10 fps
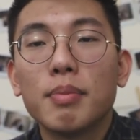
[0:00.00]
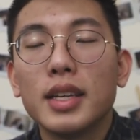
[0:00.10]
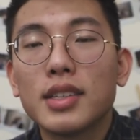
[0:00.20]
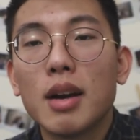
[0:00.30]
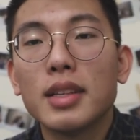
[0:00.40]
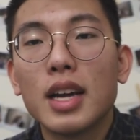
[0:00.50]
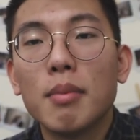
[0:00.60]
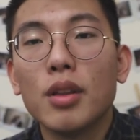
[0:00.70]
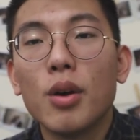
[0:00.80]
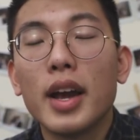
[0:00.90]
Please comment
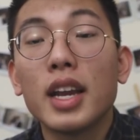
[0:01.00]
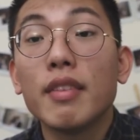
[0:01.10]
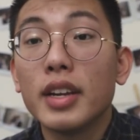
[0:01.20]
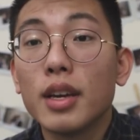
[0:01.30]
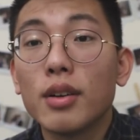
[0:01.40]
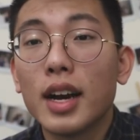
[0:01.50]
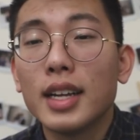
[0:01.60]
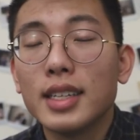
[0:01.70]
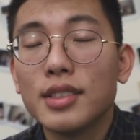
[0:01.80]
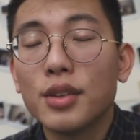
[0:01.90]
down below any video
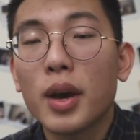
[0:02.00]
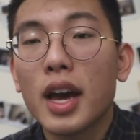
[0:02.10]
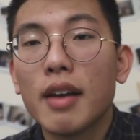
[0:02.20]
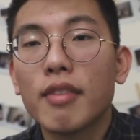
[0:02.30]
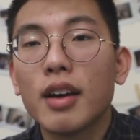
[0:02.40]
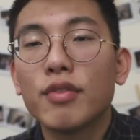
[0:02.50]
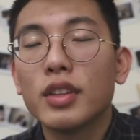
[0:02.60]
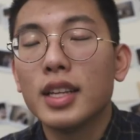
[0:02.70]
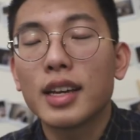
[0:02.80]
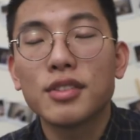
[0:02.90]
ideas you have for
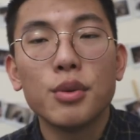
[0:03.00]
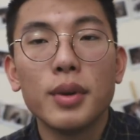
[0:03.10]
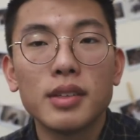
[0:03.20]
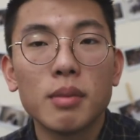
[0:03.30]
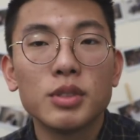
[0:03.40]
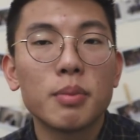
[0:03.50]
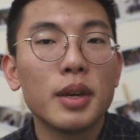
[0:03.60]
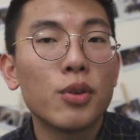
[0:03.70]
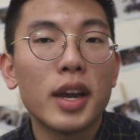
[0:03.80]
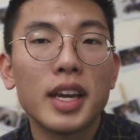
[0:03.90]
the next 2 weeks. I'm just
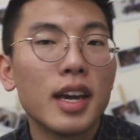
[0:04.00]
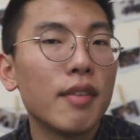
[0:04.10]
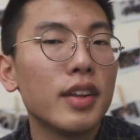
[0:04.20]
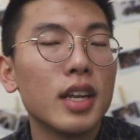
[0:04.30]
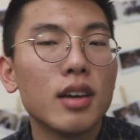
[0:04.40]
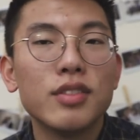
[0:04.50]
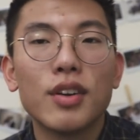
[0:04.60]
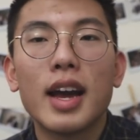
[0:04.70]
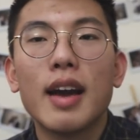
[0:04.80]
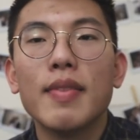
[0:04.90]
gonna be cranking out videos, so
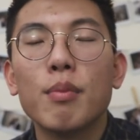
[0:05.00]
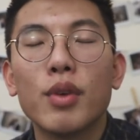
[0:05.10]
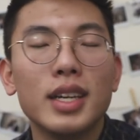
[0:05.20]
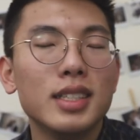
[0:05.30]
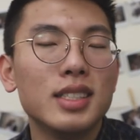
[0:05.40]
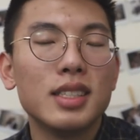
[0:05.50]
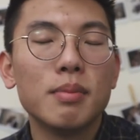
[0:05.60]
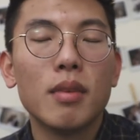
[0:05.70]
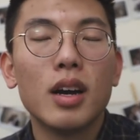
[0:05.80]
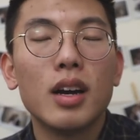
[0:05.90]
I had them ready to
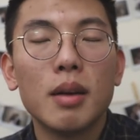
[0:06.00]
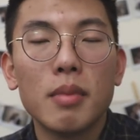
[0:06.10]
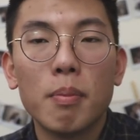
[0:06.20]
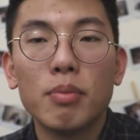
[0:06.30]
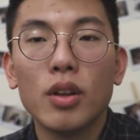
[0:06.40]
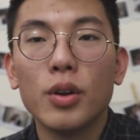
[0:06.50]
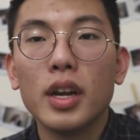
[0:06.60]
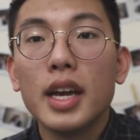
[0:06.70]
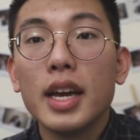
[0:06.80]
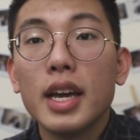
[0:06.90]
upload.
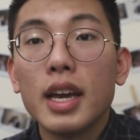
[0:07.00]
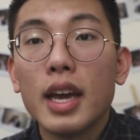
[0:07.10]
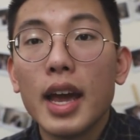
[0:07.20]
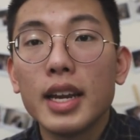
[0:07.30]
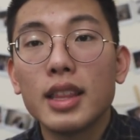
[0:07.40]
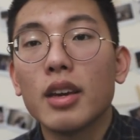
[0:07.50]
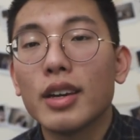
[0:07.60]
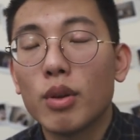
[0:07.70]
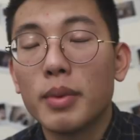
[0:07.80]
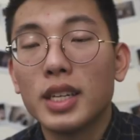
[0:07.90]
Anything you
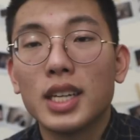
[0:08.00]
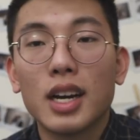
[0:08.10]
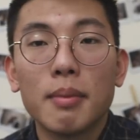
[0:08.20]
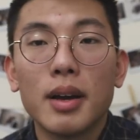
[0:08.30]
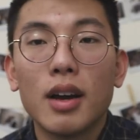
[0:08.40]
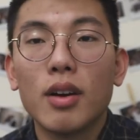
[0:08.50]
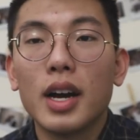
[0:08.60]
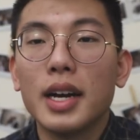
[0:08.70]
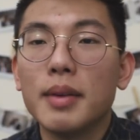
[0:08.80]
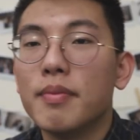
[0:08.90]
guys want me to talk
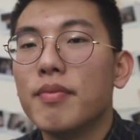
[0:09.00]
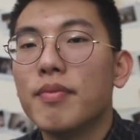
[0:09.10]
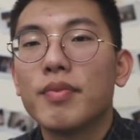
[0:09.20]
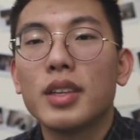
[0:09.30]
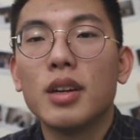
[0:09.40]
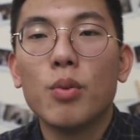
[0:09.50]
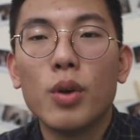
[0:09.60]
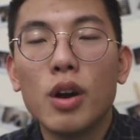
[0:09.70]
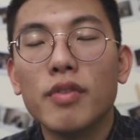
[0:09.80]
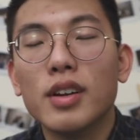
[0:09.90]
about, I'm
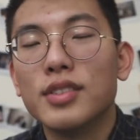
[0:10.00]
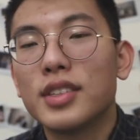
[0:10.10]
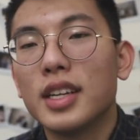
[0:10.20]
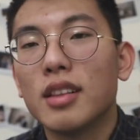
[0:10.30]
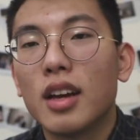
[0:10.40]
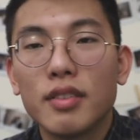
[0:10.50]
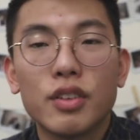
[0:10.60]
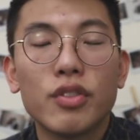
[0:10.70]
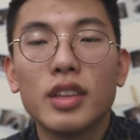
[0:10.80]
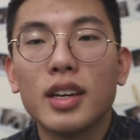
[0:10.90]
well versed in a lot of
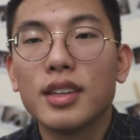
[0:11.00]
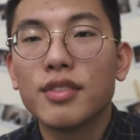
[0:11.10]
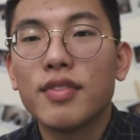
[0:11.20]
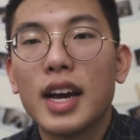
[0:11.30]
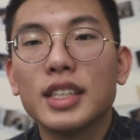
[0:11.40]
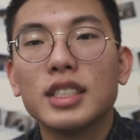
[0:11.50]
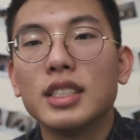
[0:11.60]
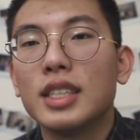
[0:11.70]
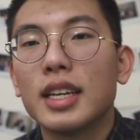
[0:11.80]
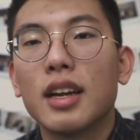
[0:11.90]
different things:
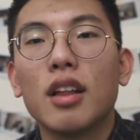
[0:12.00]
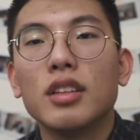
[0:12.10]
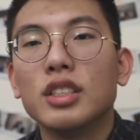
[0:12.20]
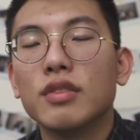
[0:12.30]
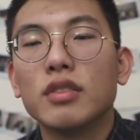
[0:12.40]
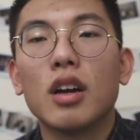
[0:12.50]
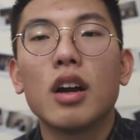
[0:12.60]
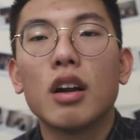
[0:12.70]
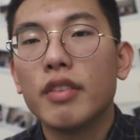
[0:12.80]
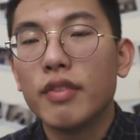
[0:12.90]
fashion, technology,
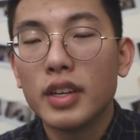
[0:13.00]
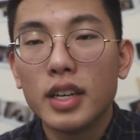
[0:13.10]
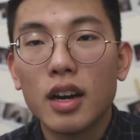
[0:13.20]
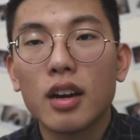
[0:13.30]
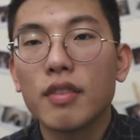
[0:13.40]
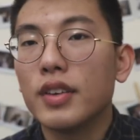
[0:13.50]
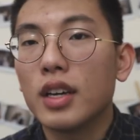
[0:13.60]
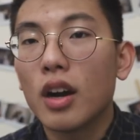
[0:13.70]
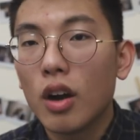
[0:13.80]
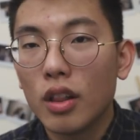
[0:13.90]
photography,
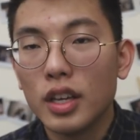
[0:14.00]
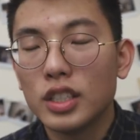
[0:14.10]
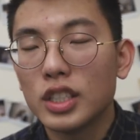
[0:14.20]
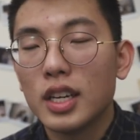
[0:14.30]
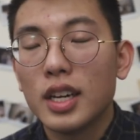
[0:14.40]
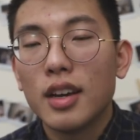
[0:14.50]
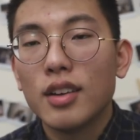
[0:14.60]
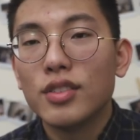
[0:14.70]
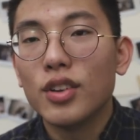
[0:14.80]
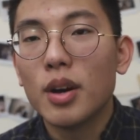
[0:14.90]
videography, college.
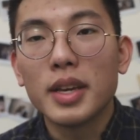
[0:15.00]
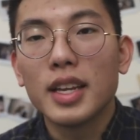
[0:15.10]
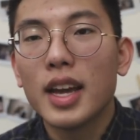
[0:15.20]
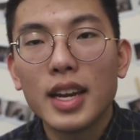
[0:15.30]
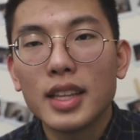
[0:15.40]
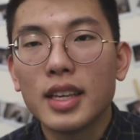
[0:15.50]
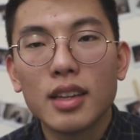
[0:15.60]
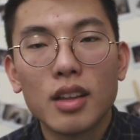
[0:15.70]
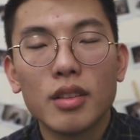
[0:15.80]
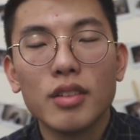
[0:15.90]
So I mean, anything
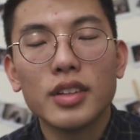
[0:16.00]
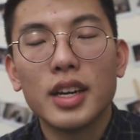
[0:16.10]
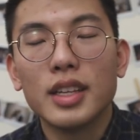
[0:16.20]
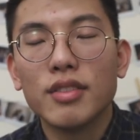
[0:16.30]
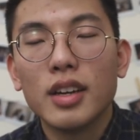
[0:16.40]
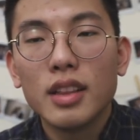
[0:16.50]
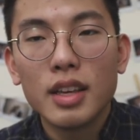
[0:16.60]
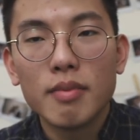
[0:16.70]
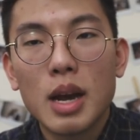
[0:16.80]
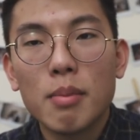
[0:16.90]
along those lines,
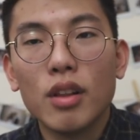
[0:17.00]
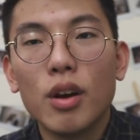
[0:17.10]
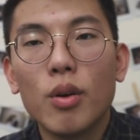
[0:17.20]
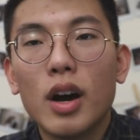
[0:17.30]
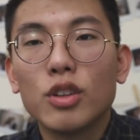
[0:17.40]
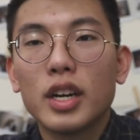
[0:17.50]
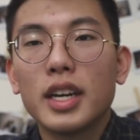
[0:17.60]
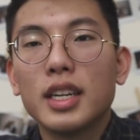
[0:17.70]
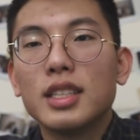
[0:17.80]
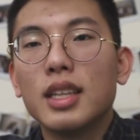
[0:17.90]
leave them down below. I'll try
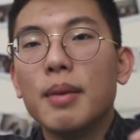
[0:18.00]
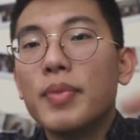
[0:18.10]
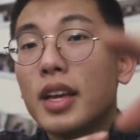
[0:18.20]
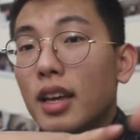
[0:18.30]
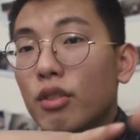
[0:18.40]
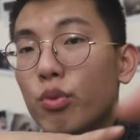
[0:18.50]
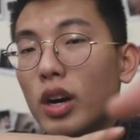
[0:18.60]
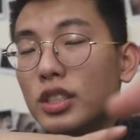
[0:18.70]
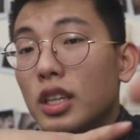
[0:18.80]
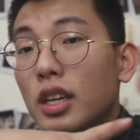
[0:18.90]
to get to them. Thanks for
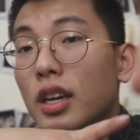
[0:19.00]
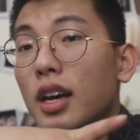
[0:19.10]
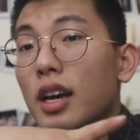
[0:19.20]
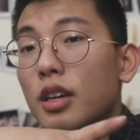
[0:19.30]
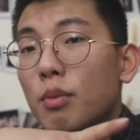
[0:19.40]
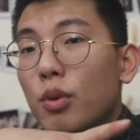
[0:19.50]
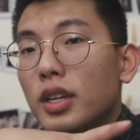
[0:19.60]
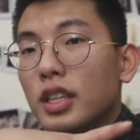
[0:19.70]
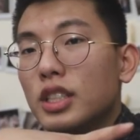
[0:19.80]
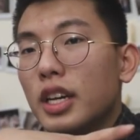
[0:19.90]
watching. Your boy
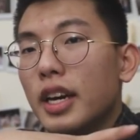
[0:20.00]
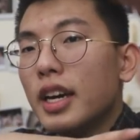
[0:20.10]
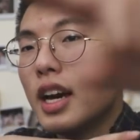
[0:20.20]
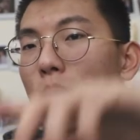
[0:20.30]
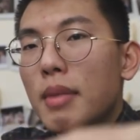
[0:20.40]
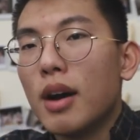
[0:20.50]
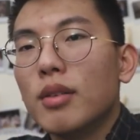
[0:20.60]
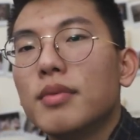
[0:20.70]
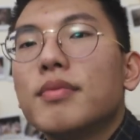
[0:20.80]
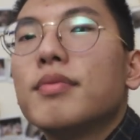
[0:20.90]
Nick Chae, I'm out.